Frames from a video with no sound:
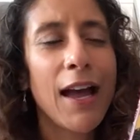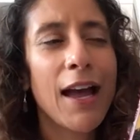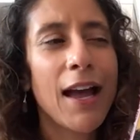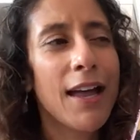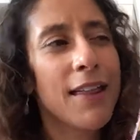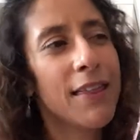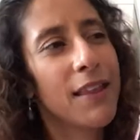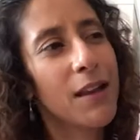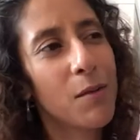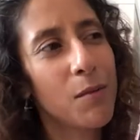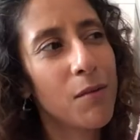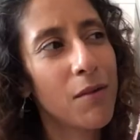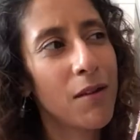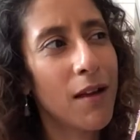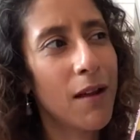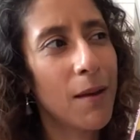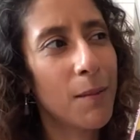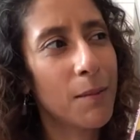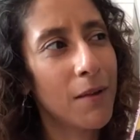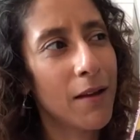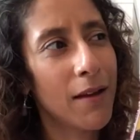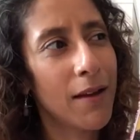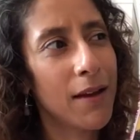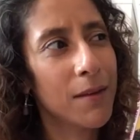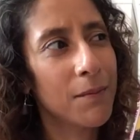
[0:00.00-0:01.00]
And then I'm
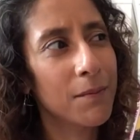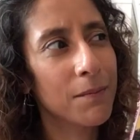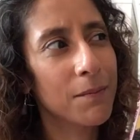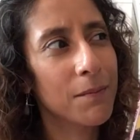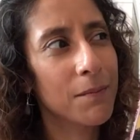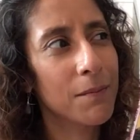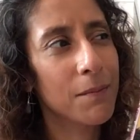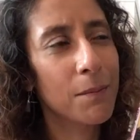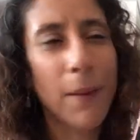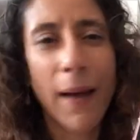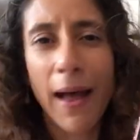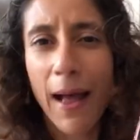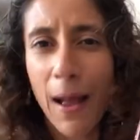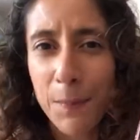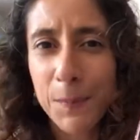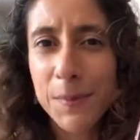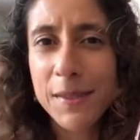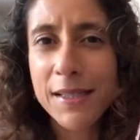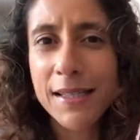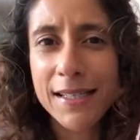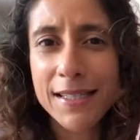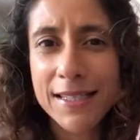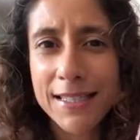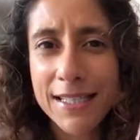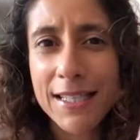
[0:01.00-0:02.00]
like, perhaps
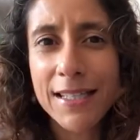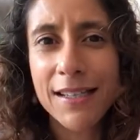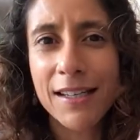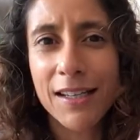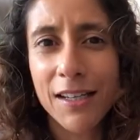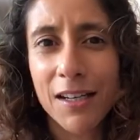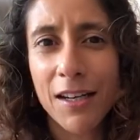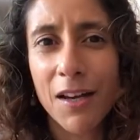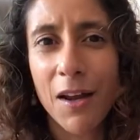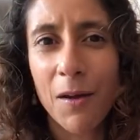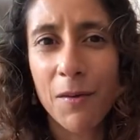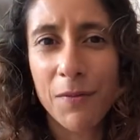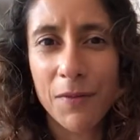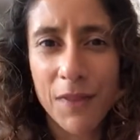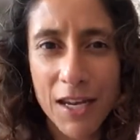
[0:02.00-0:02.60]
they did it,